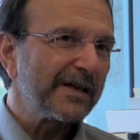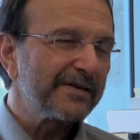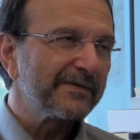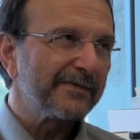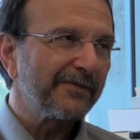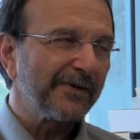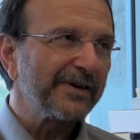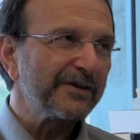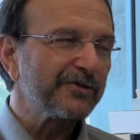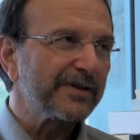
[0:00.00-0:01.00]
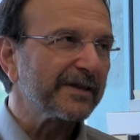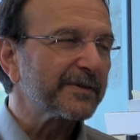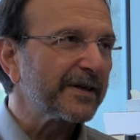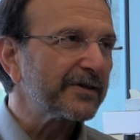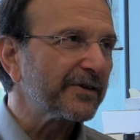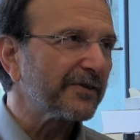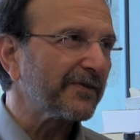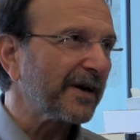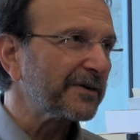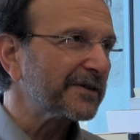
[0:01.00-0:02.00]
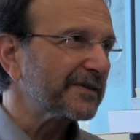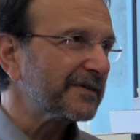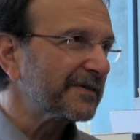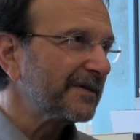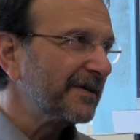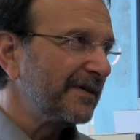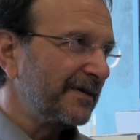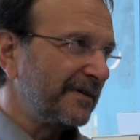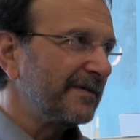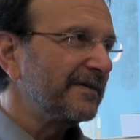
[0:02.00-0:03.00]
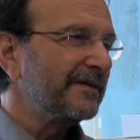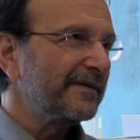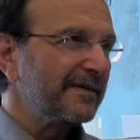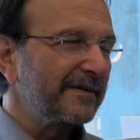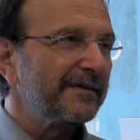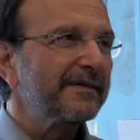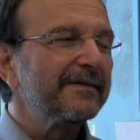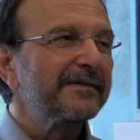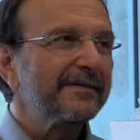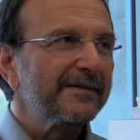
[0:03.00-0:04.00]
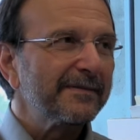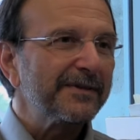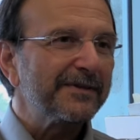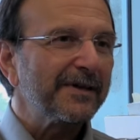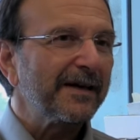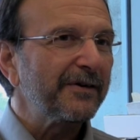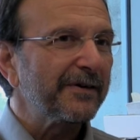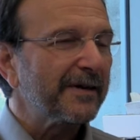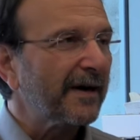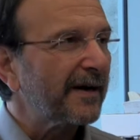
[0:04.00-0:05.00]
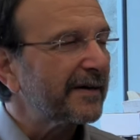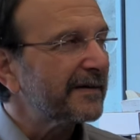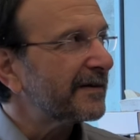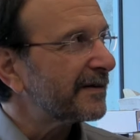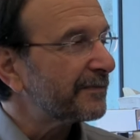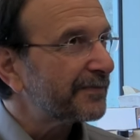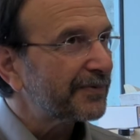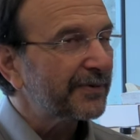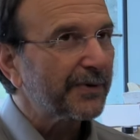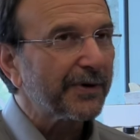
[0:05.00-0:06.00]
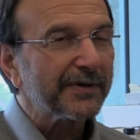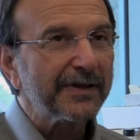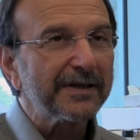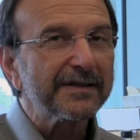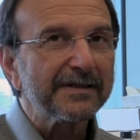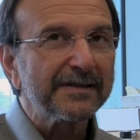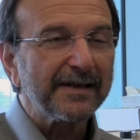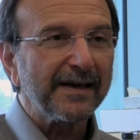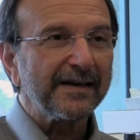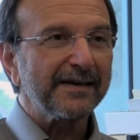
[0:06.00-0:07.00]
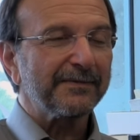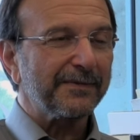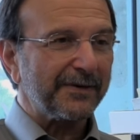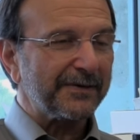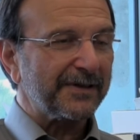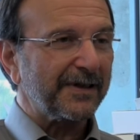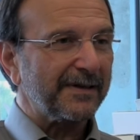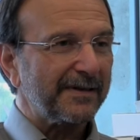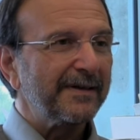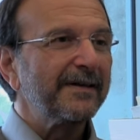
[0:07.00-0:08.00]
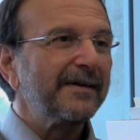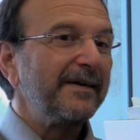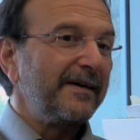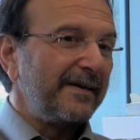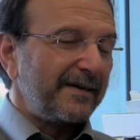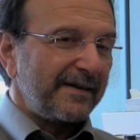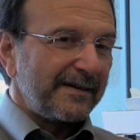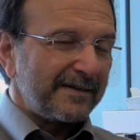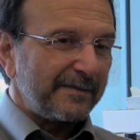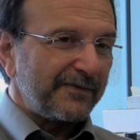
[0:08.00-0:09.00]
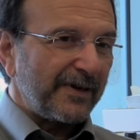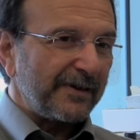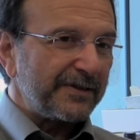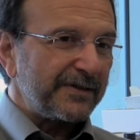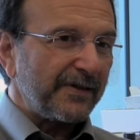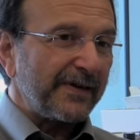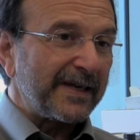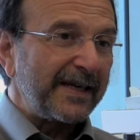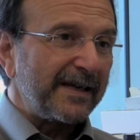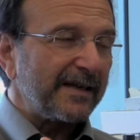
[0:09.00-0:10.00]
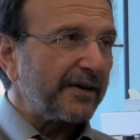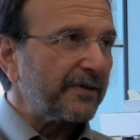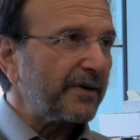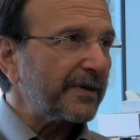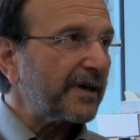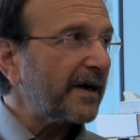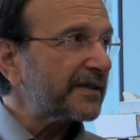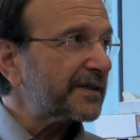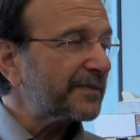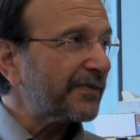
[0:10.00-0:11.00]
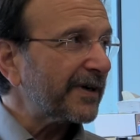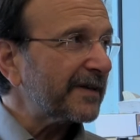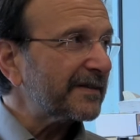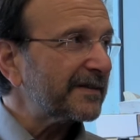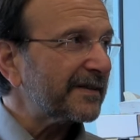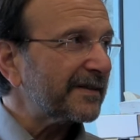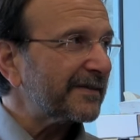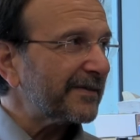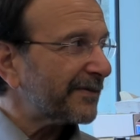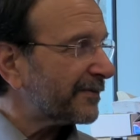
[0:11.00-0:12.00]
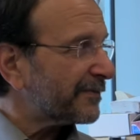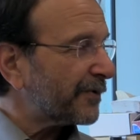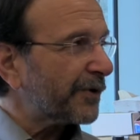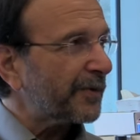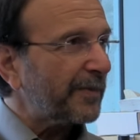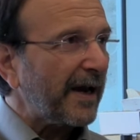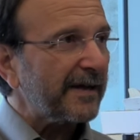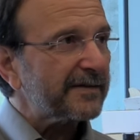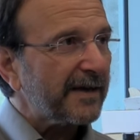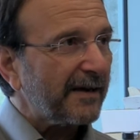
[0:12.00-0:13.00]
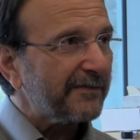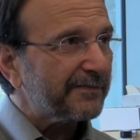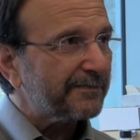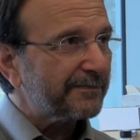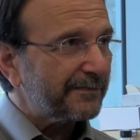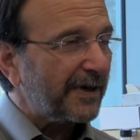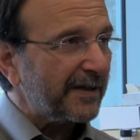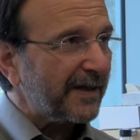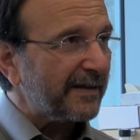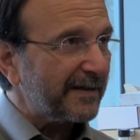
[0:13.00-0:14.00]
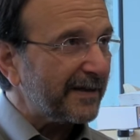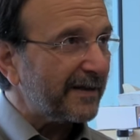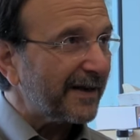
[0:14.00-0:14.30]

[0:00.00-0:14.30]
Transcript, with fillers: They're very interesting, especially their viruses. Amazing. Yeah. Which I know a guy in Portland State, he works on some viruses are archaea that grow in hot springs, and their water baths have polyethylene